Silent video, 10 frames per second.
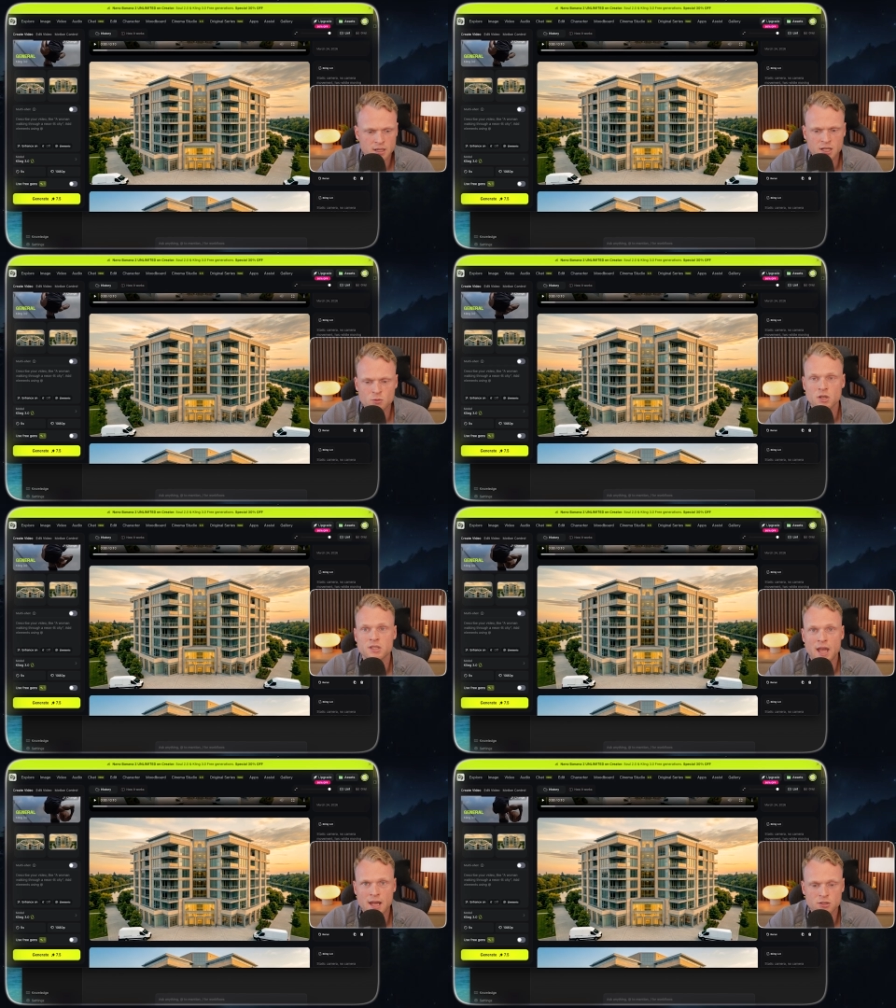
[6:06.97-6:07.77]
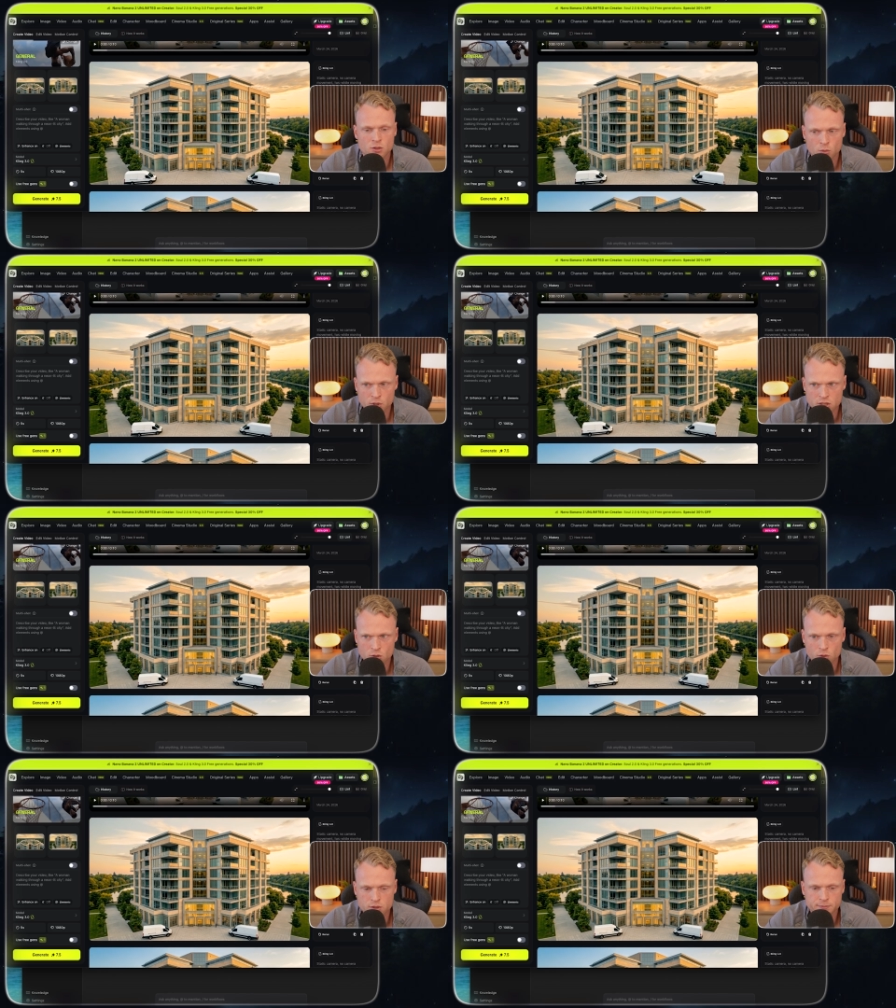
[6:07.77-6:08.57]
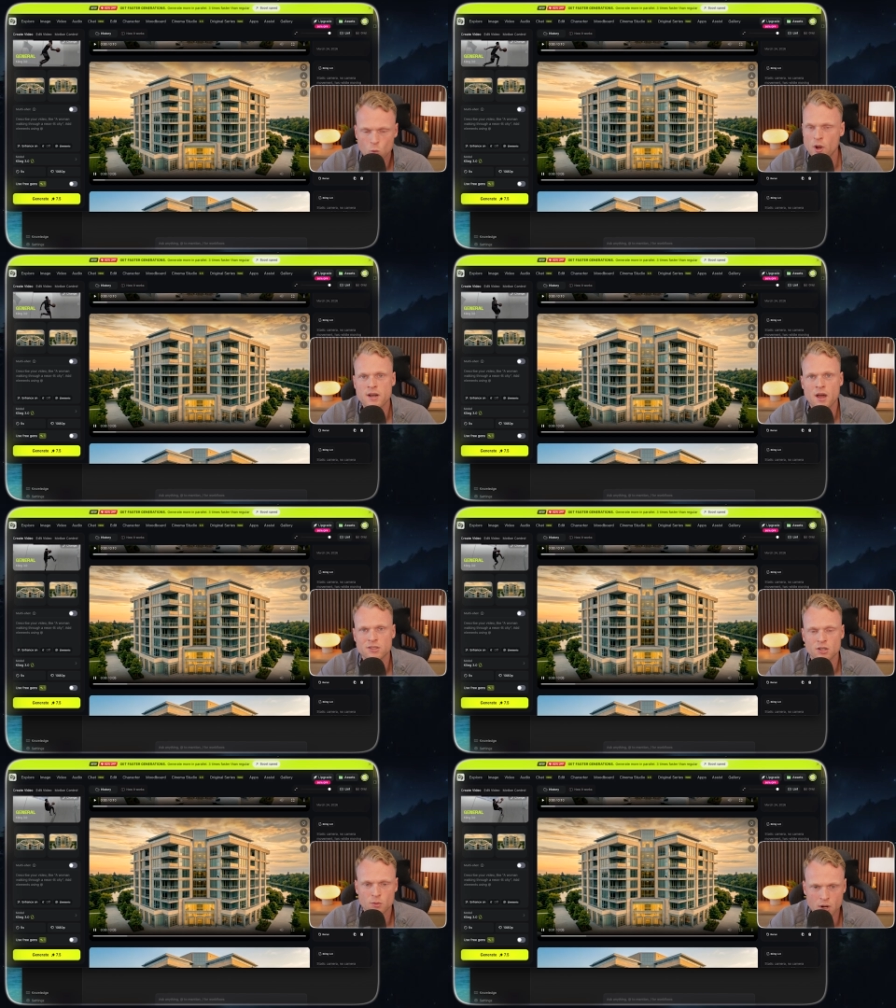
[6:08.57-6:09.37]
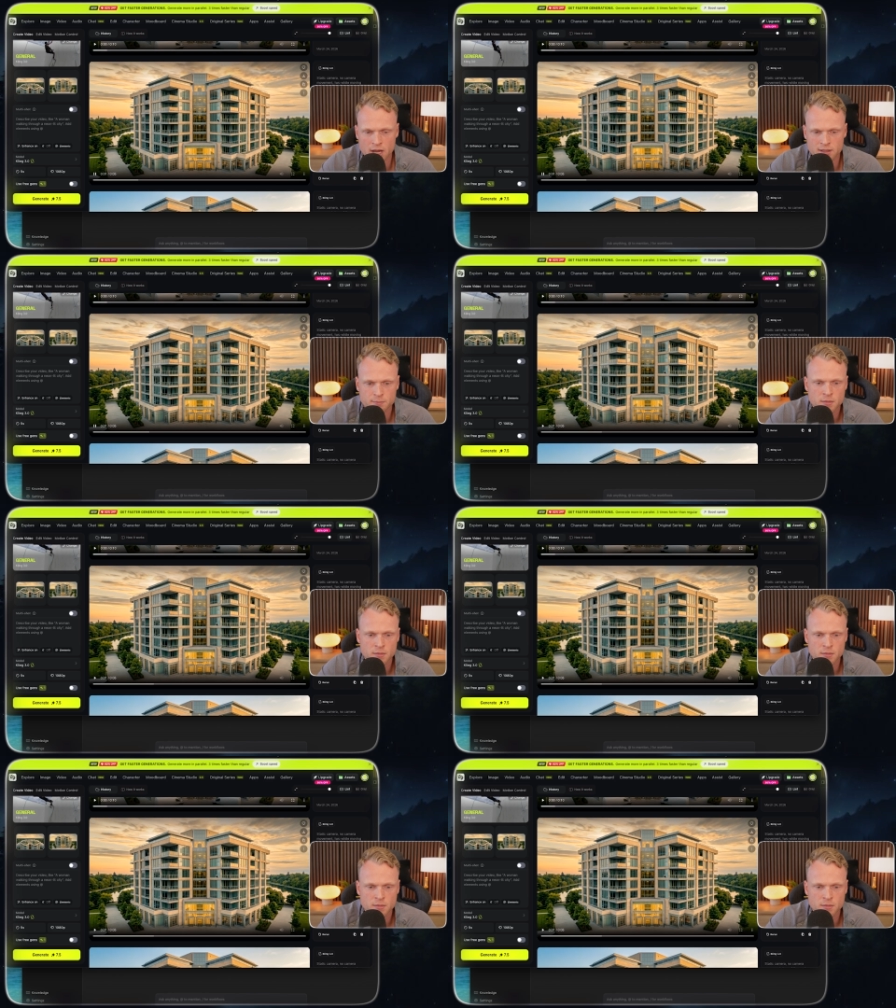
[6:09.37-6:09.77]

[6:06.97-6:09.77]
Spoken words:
And this was the end result. Way nicer, right?